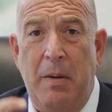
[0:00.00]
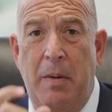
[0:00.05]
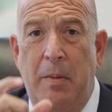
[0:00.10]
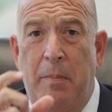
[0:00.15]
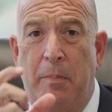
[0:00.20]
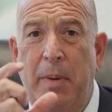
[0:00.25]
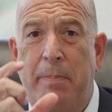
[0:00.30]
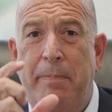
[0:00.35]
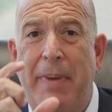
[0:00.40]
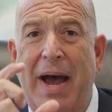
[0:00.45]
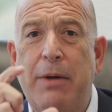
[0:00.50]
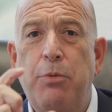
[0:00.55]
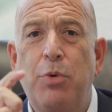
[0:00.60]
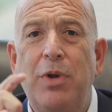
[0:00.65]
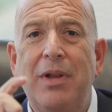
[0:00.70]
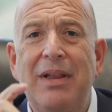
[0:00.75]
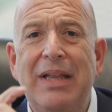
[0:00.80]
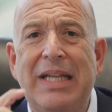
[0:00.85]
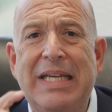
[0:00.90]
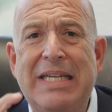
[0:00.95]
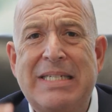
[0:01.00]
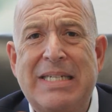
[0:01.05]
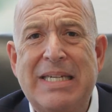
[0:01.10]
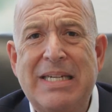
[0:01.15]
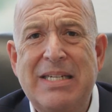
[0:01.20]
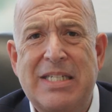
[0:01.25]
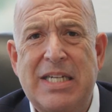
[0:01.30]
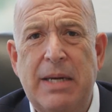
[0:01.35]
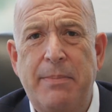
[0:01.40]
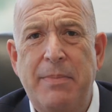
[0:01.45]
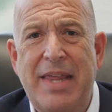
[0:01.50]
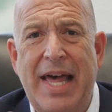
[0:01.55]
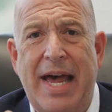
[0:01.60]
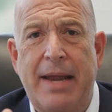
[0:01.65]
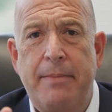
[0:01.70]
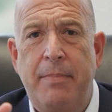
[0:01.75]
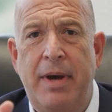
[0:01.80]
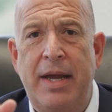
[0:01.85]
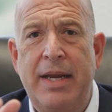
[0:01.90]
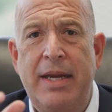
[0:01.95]
But by releasing some of that
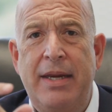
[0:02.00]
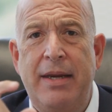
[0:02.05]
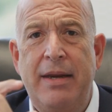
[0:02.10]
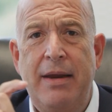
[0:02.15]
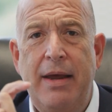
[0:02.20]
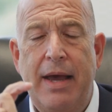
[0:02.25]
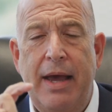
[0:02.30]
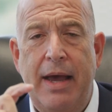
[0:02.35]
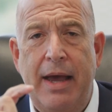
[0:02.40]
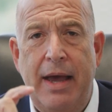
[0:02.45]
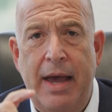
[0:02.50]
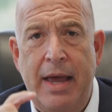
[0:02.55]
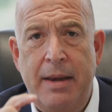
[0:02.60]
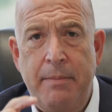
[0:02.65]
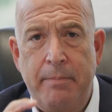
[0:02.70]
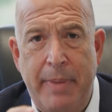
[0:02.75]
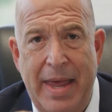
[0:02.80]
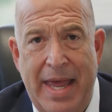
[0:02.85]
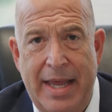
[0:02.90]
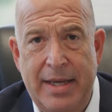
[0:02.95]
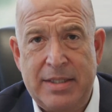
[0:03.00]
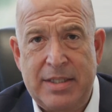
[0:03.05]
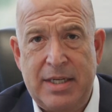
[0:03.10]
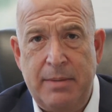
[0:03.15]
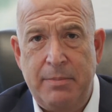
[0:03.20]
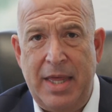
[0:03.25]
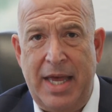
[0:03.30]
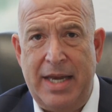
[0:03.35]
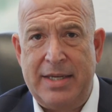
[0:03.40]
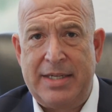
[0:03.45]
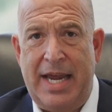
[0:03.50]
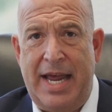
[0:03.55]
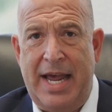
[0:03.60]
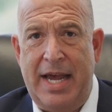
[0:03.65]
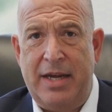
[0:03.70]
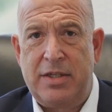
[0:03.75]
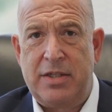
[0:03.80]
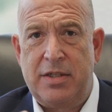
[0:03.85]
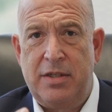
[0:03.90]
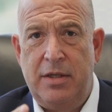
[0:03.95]
money and paying some of that
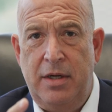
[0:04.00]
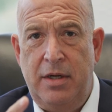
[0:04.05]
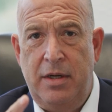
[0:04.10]
tax,